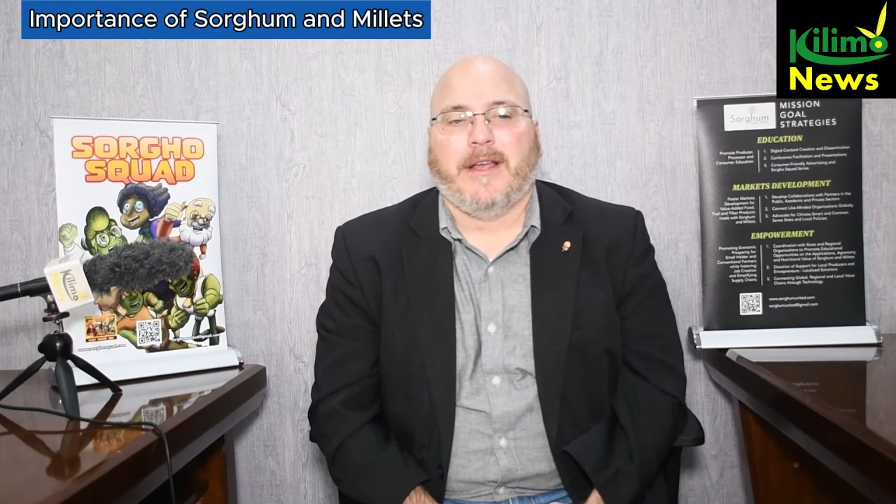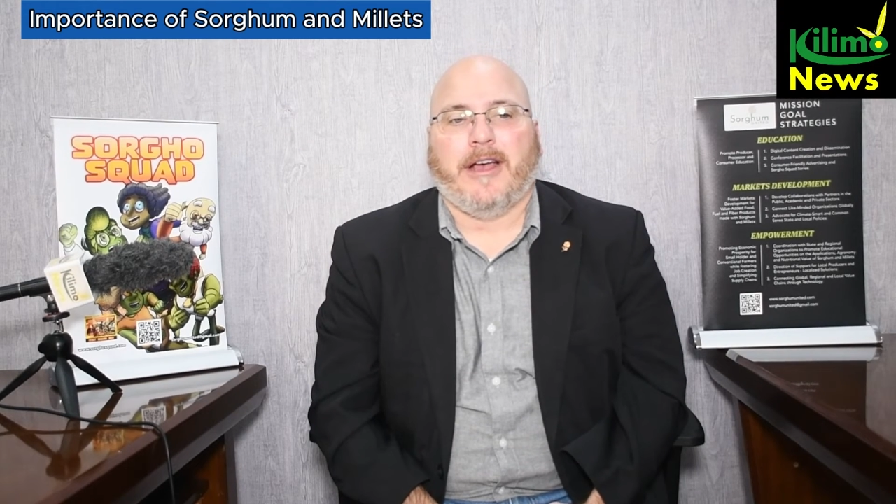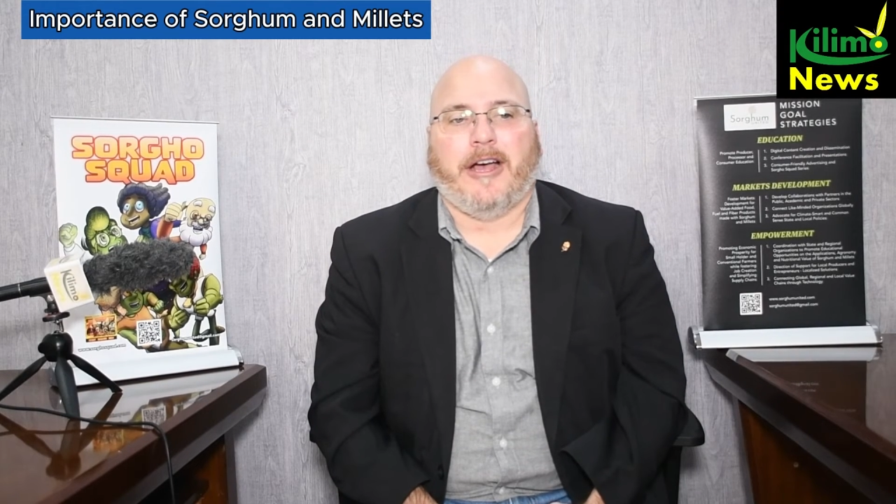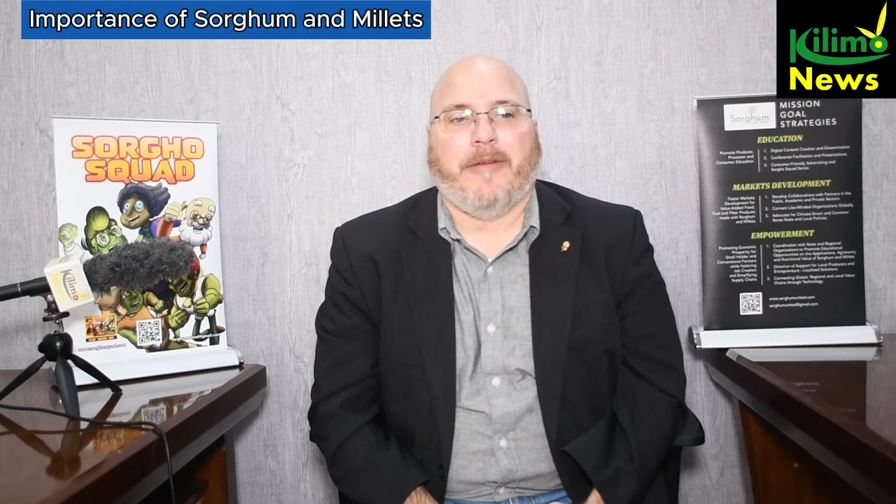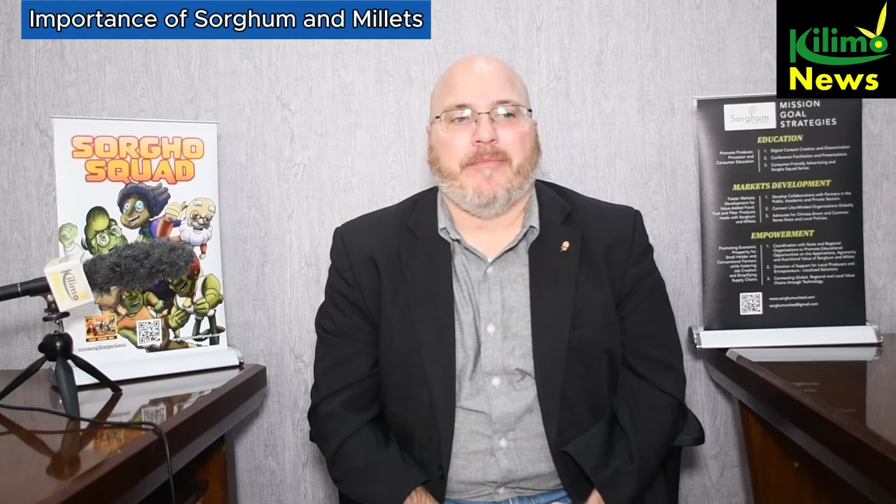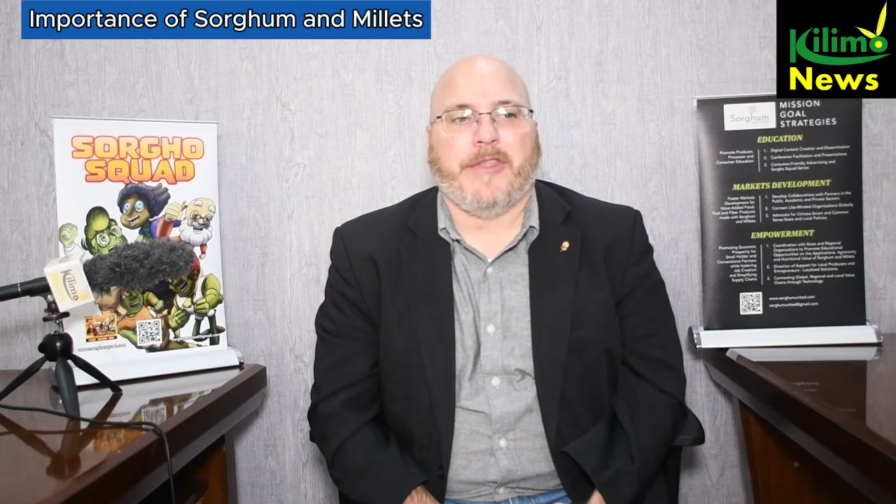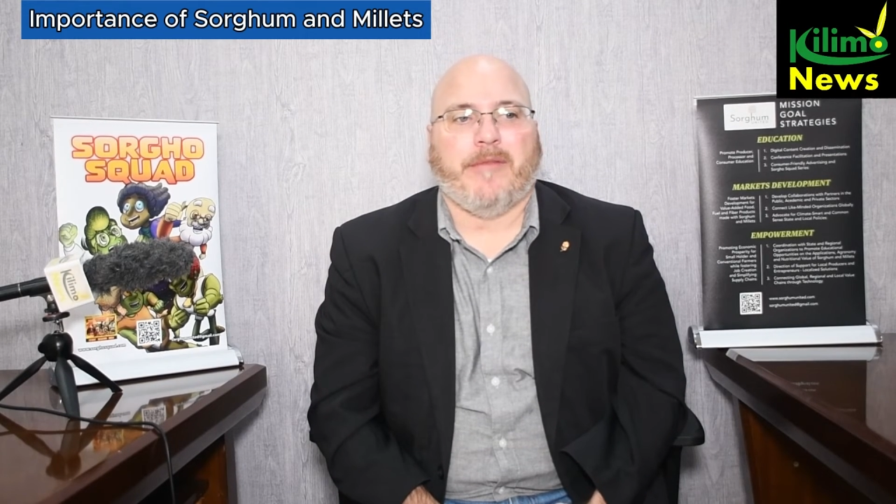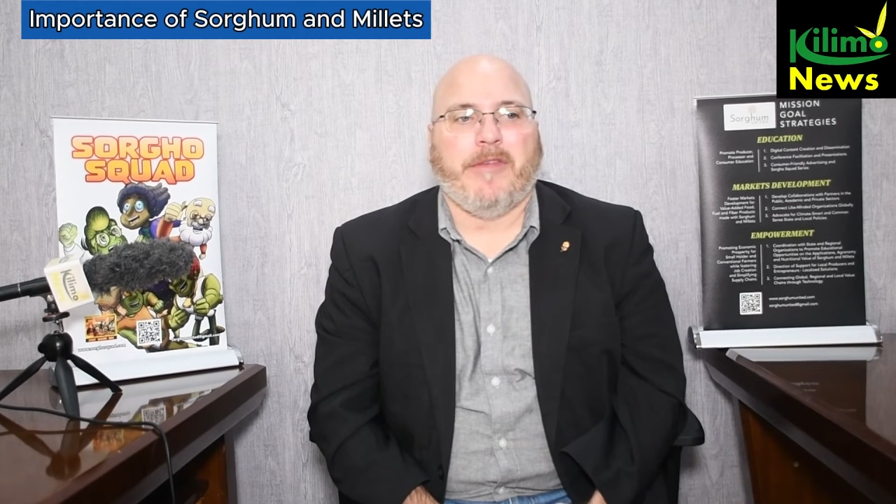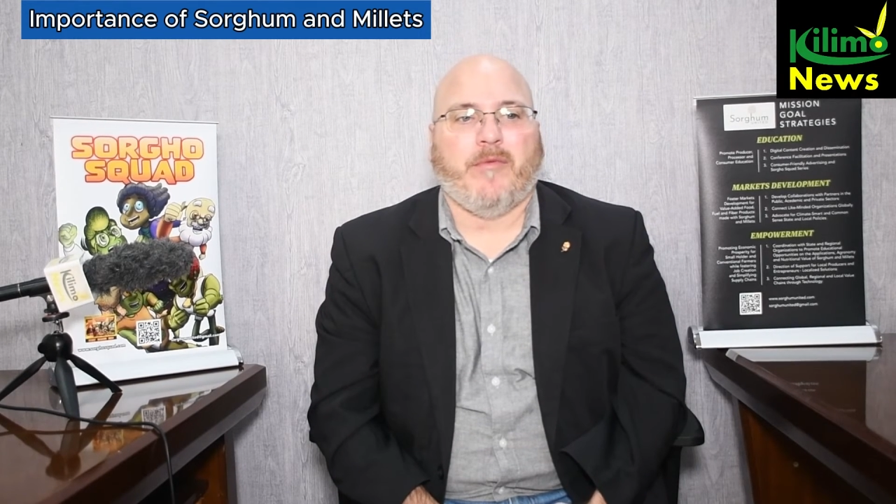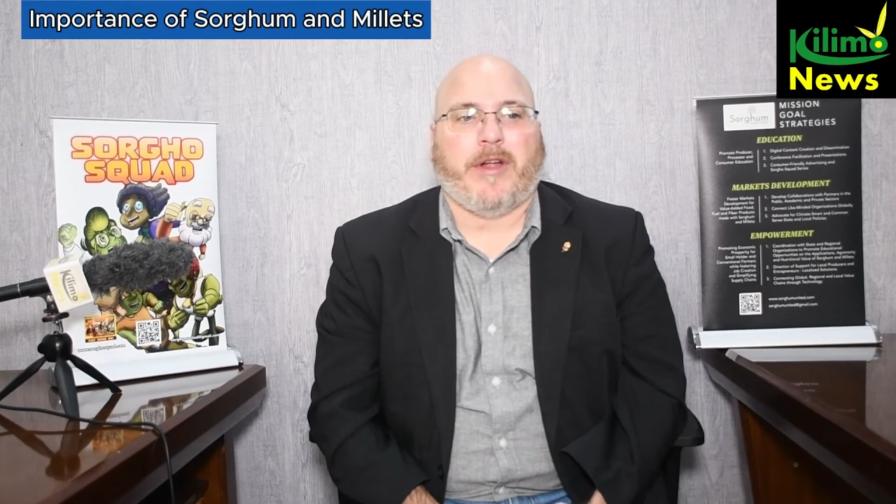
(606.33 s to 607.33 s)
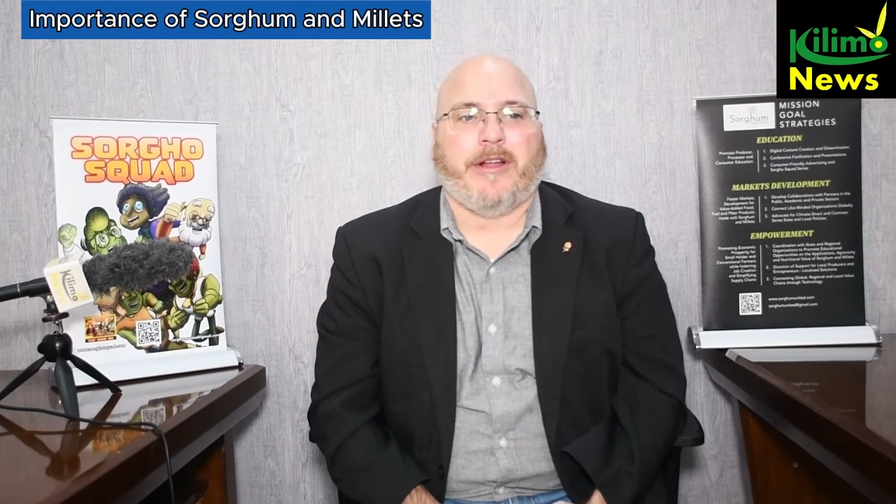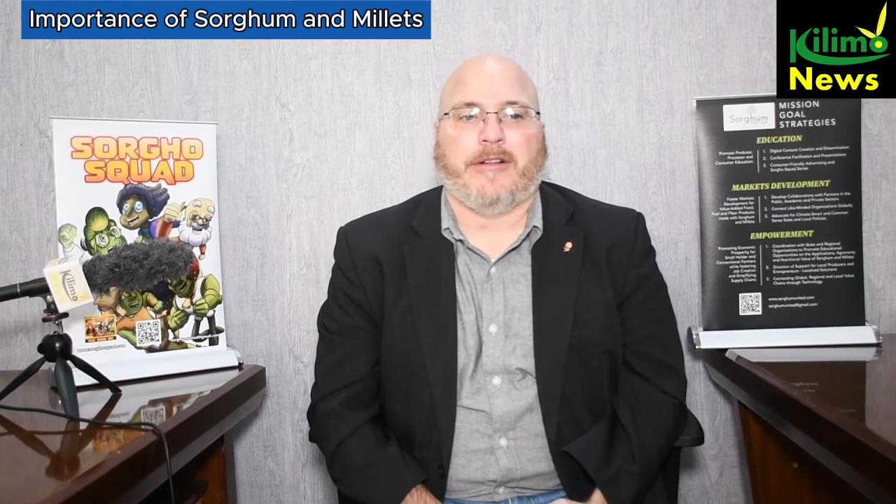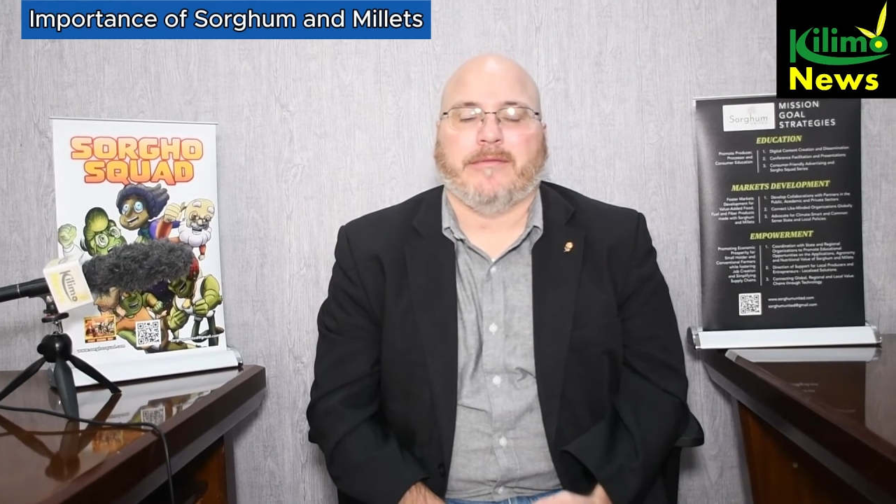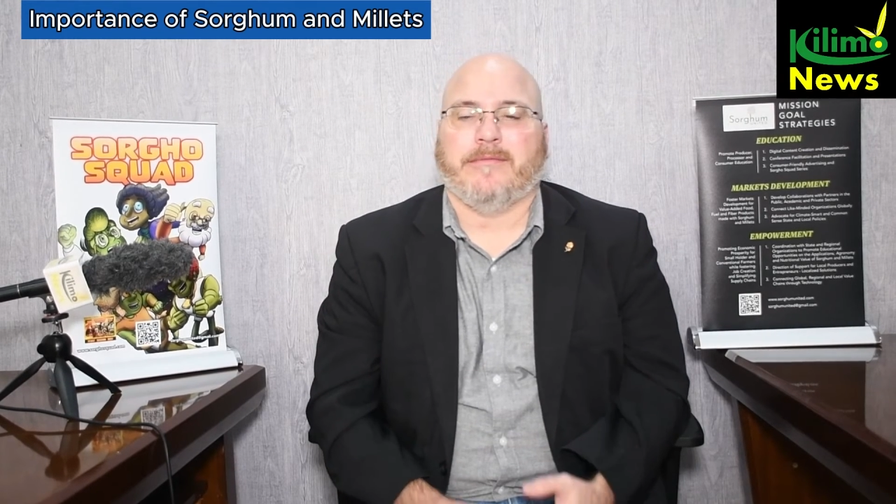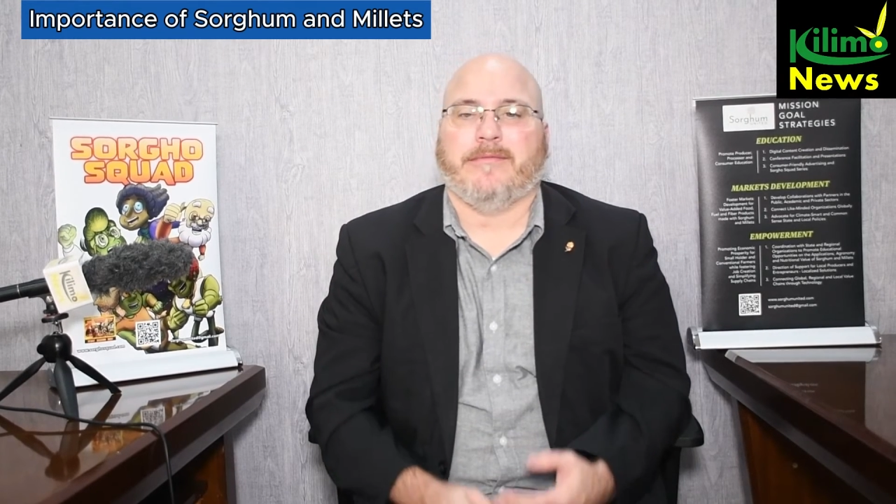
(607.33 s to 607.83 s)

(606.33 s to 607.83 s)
Meanwhile,